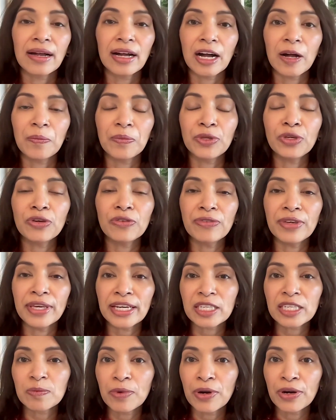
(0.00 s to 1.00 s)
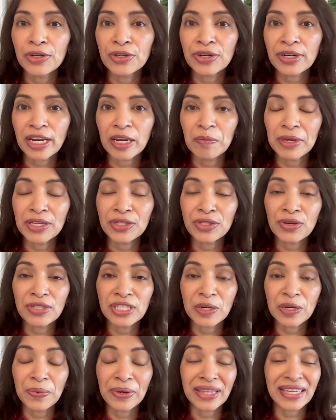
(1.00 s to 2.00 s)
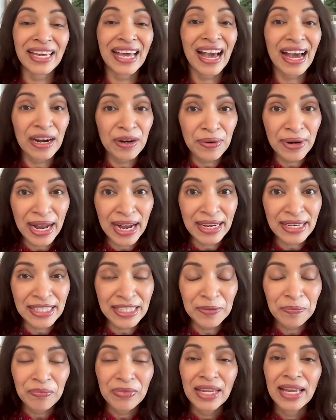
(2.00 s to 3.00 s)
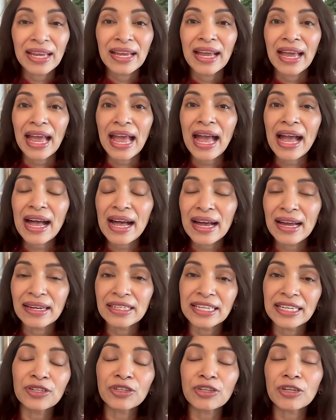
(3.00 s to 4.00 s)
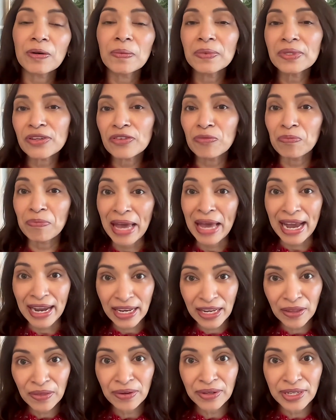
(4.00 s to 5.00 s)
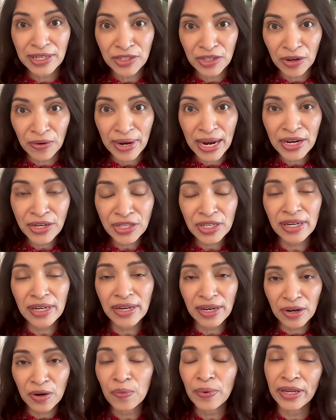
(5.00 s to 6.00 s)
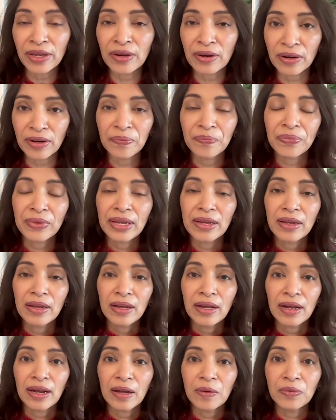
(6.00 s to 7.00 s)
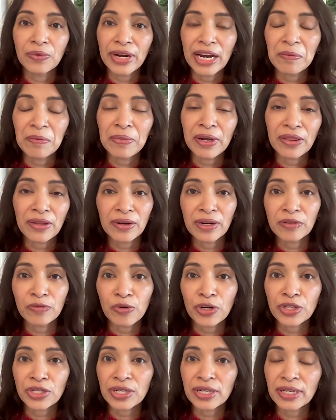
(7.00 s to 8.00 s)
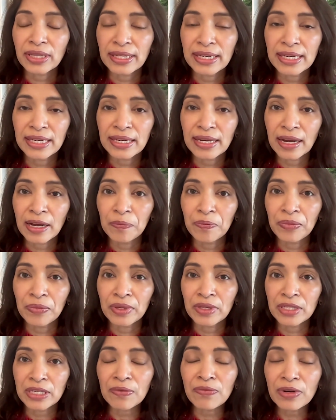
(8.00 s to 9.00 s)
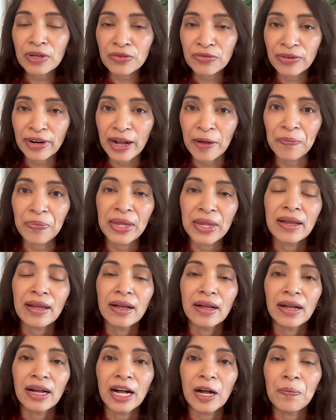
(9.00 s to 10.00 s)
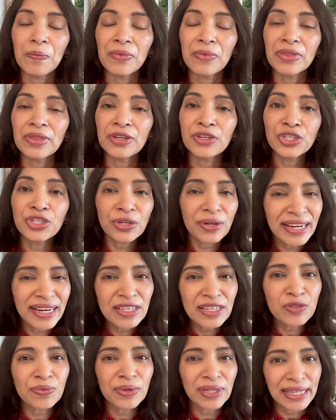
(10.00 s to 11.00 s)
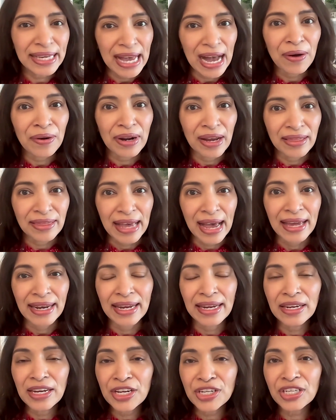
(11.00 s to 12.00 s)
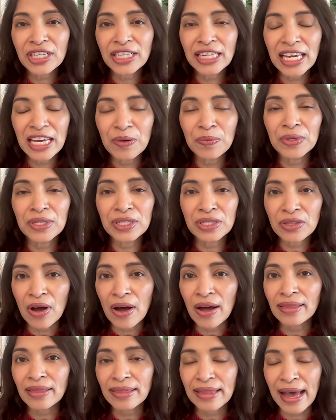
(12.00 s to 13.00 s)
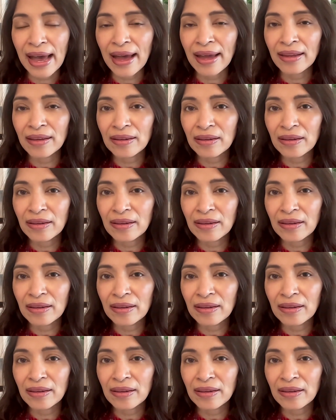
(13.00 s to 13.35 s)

UV exposure can be associated with cataracts. And in terms of macular degeneration, you know, what your grandmother unfortunately suffered from, the jury is really out on that. Initially, it was thought that